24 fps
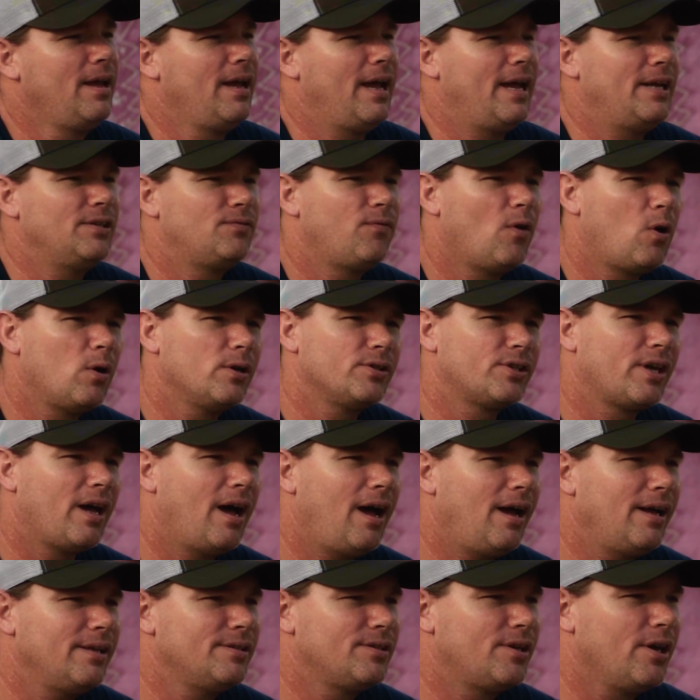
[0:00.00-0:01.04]
As far as
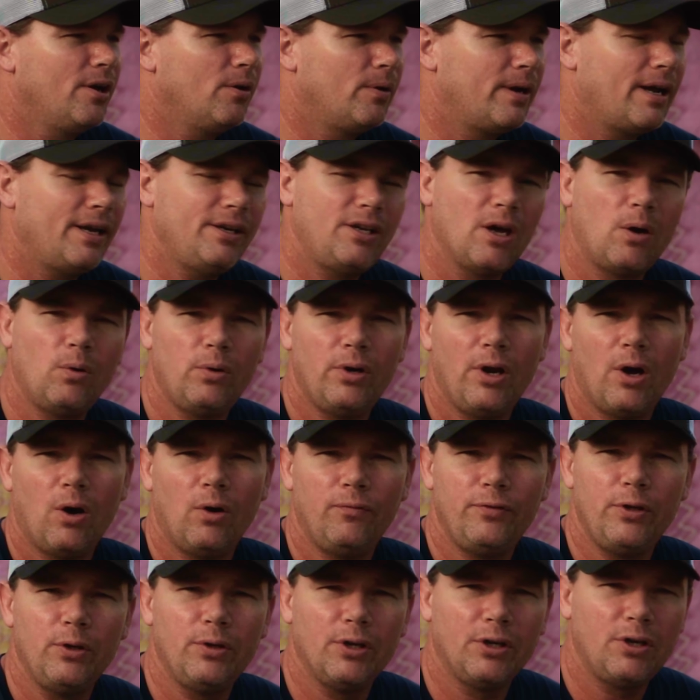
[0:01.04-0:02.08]
cons go, and I don't know
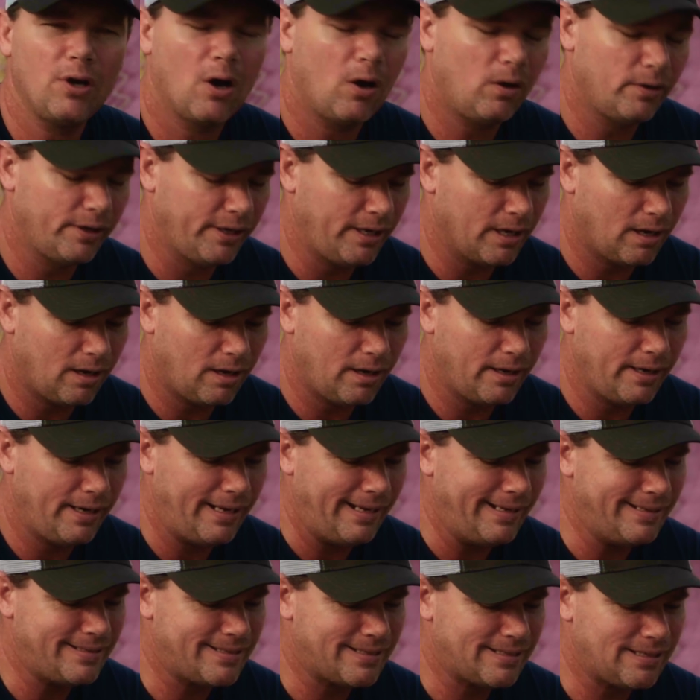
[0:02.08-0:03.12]
if you could call it a con,
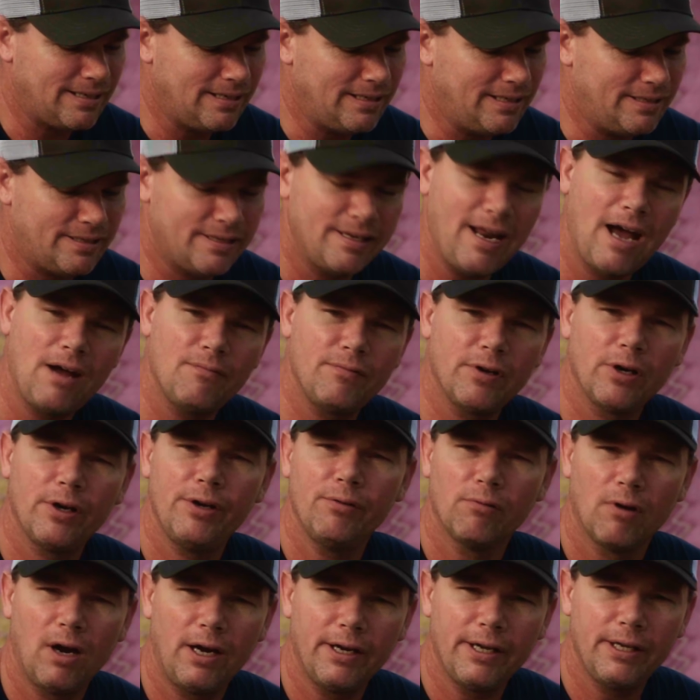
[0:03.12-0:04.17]
it's not
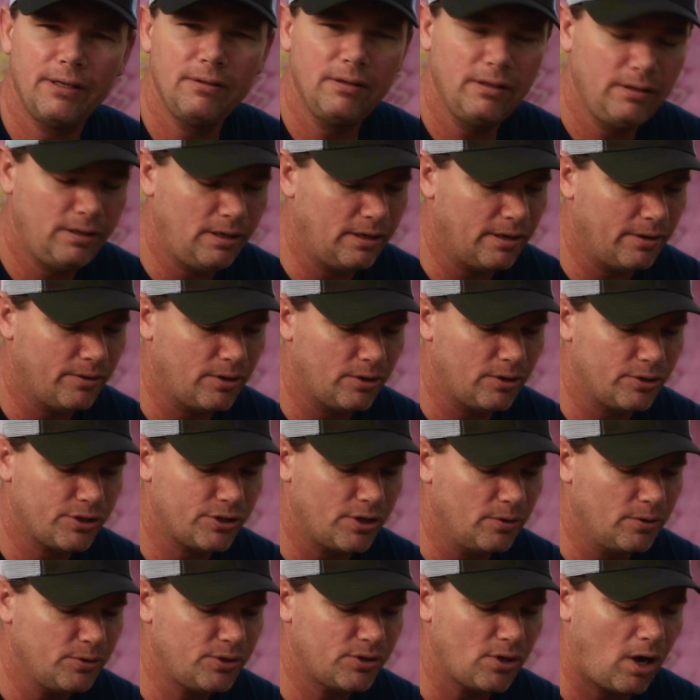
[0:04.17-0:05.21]
very rugged. There's
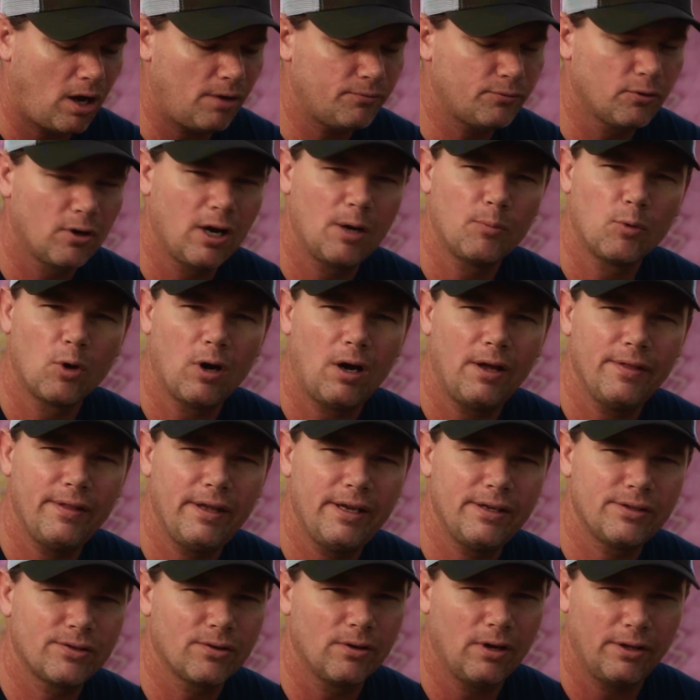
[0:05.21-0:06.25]
no soft rubber on
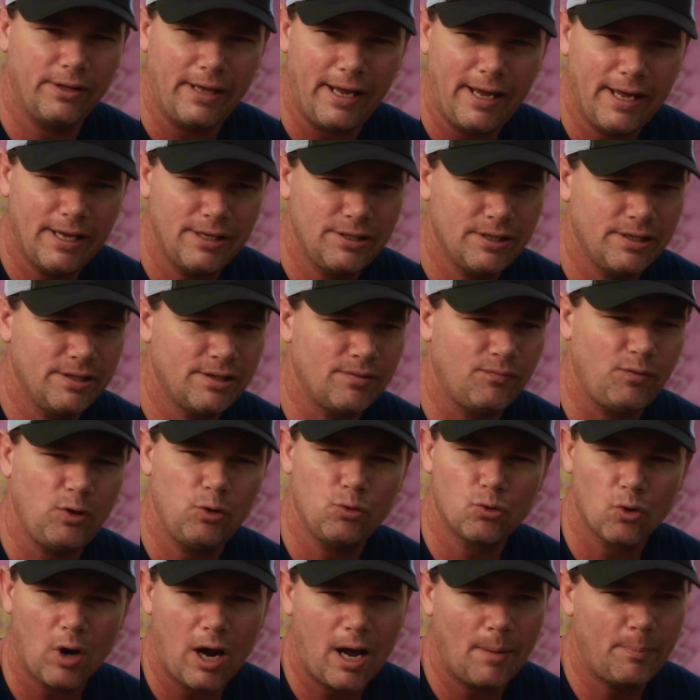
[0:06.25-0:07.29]
this or on the edges. If you
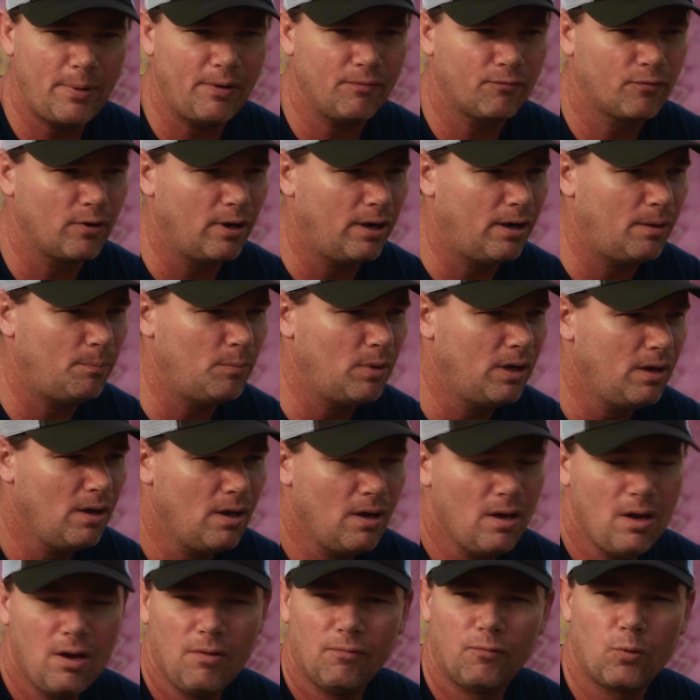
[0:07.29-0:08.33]
drop it from
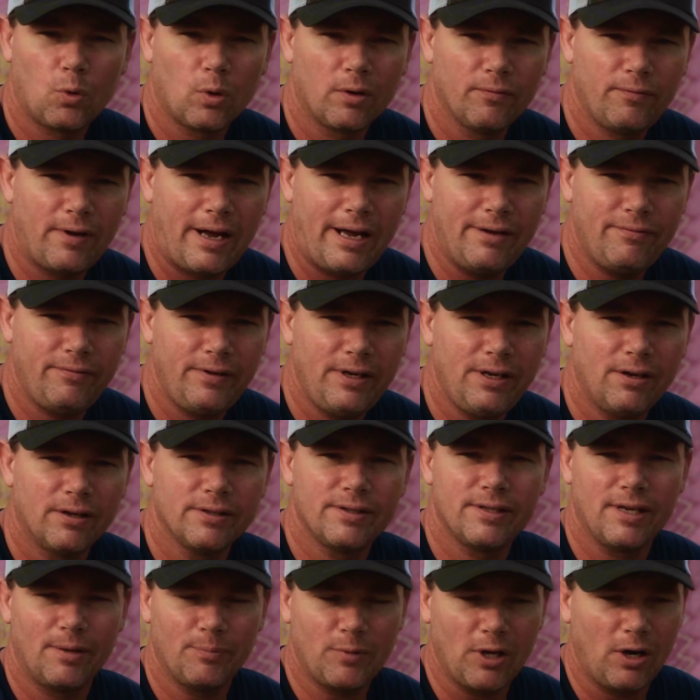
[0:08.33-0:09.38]
4 or 5 feet on
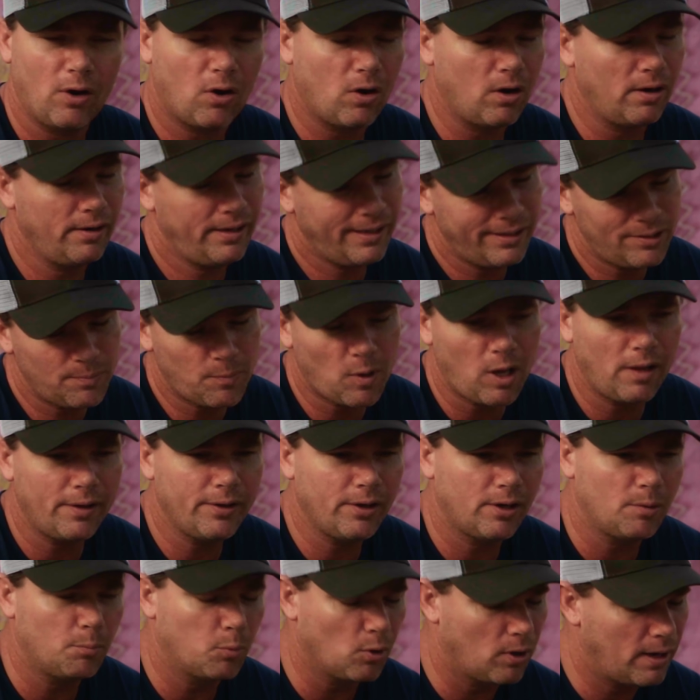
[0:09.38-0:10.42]
something hard, it's probably
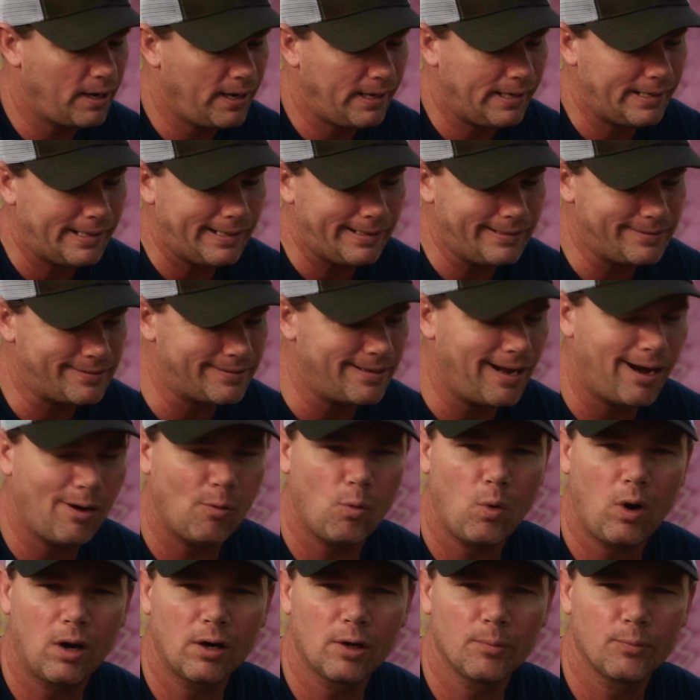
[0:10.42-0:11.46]
going to break. It's not
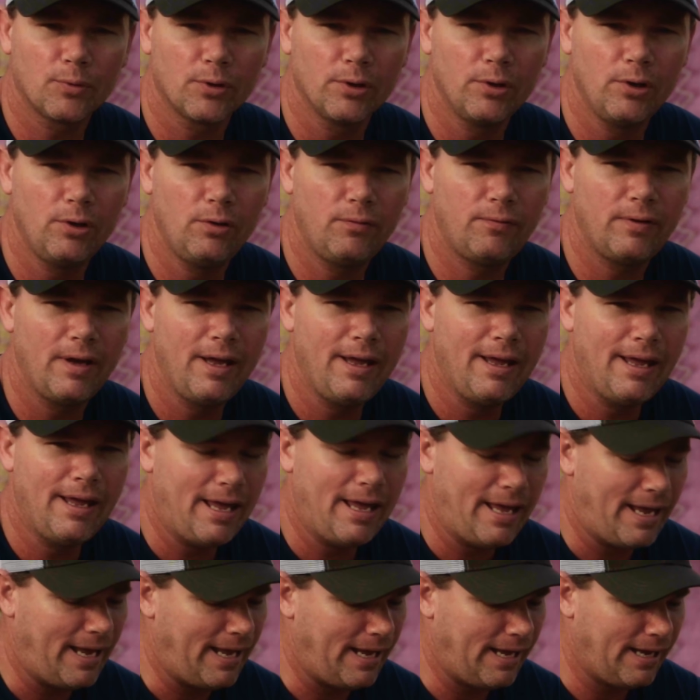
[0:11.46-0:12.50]
waterproof,
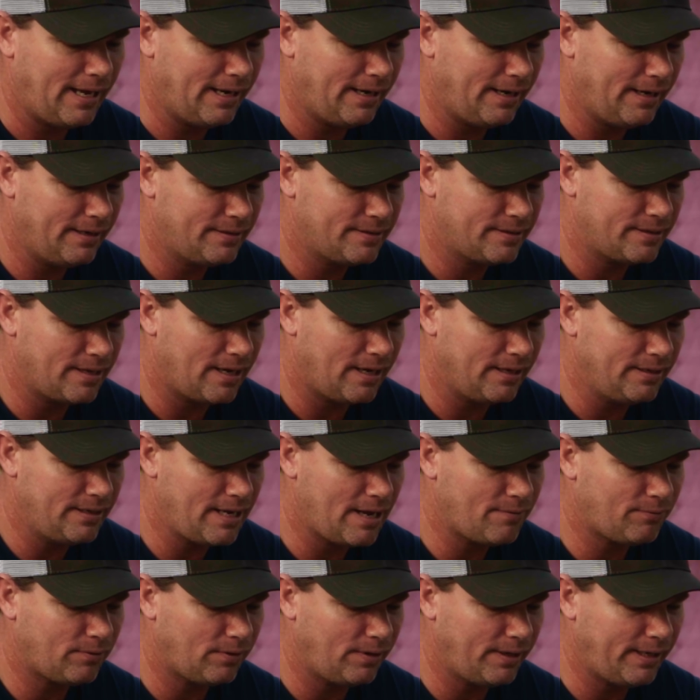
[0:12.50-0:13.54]
and it's
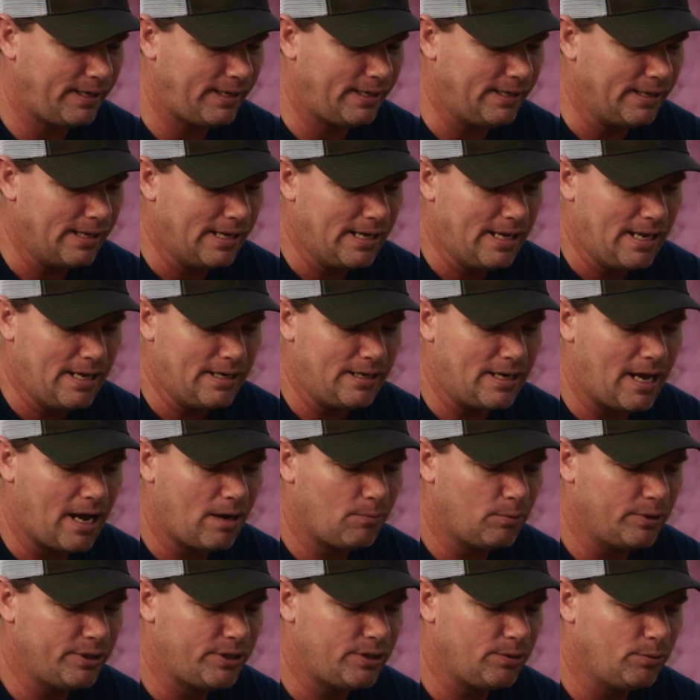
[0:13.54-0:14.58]
definitely
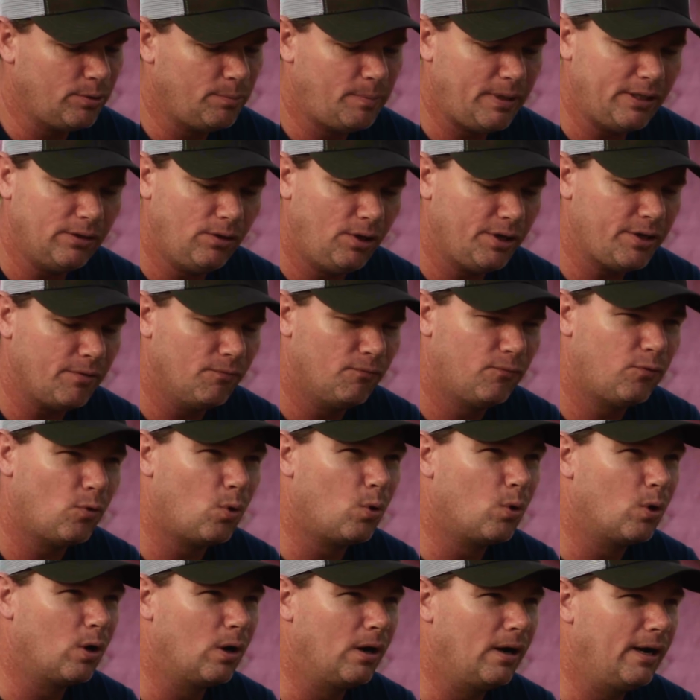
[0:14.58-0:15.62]
not what you would be looking
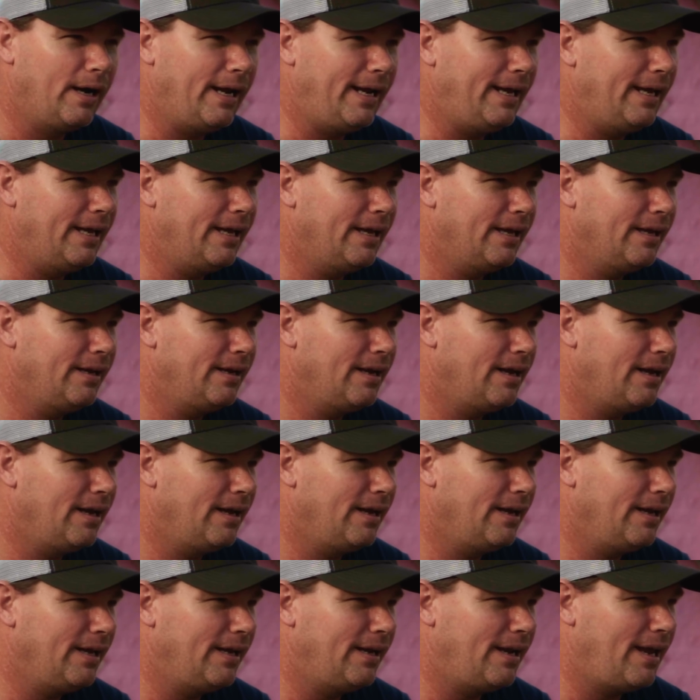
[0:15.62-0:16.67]
for in
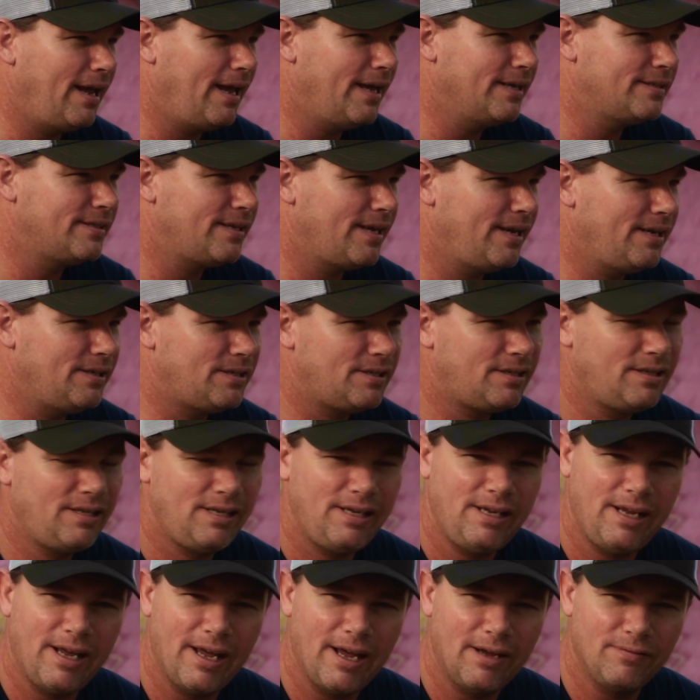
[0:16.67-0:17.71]
an
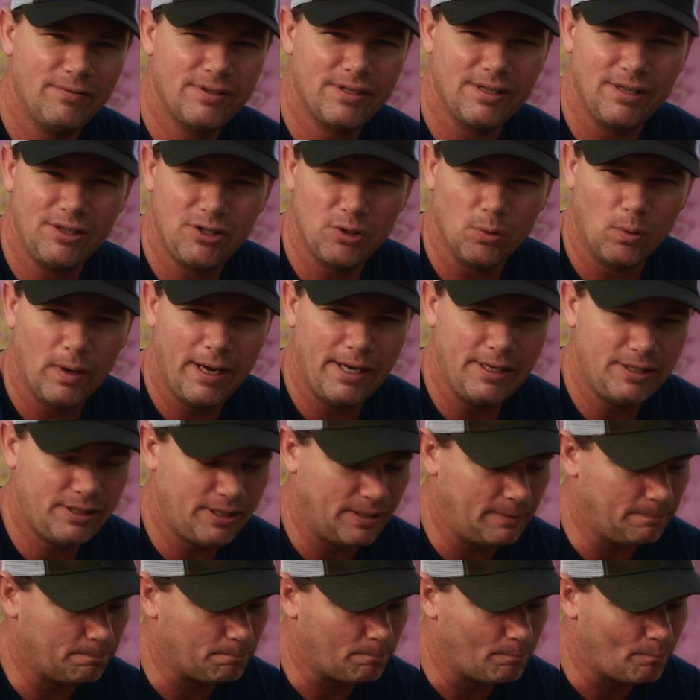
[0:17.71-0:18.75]
SHTF
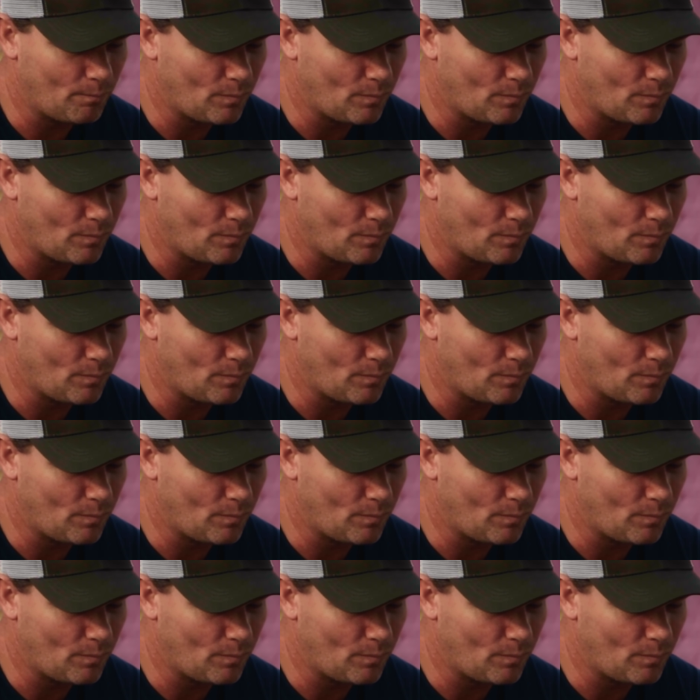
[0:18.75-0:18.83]
situation.